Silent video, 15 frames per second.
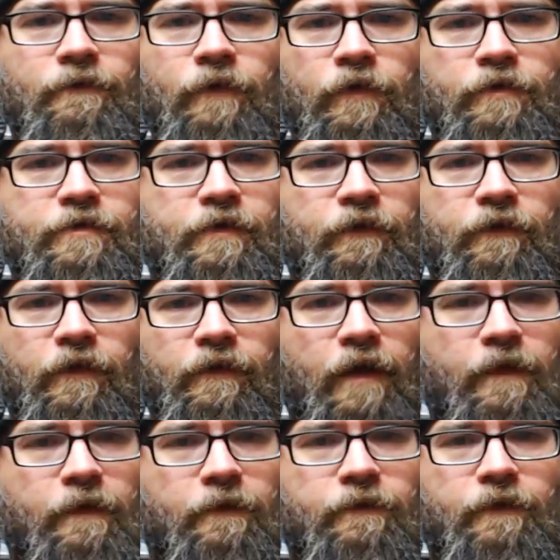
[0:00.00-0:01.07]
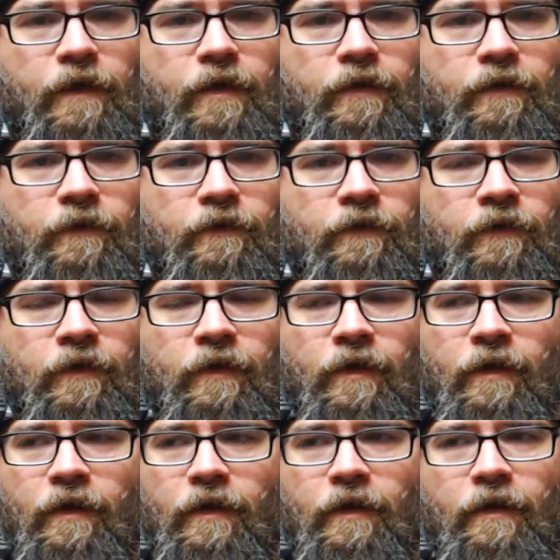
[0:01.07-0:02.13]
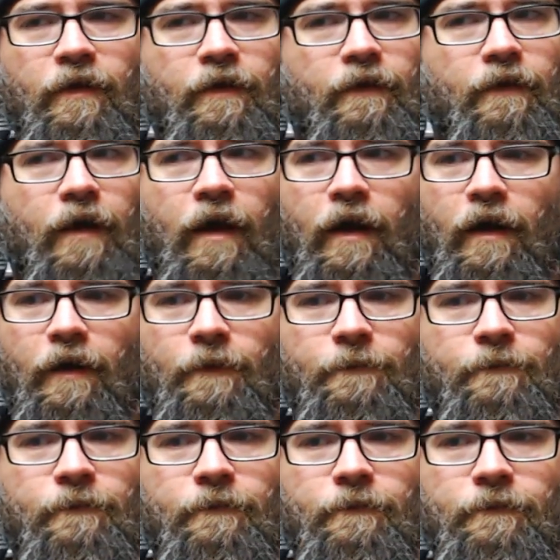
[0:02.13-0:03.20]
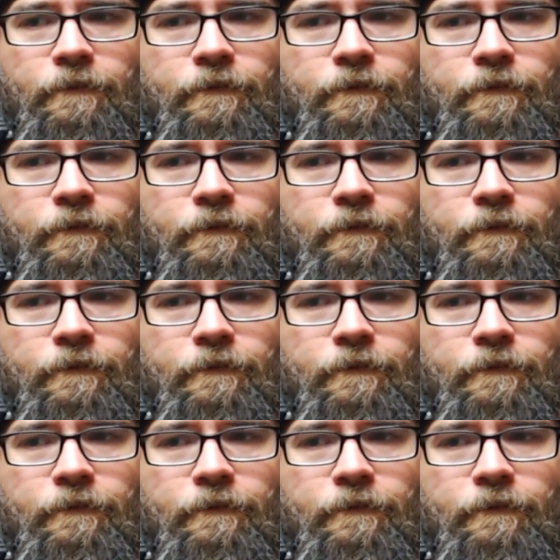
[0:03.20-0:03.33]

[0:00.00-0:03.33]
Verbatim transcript: versions of Leatherface um,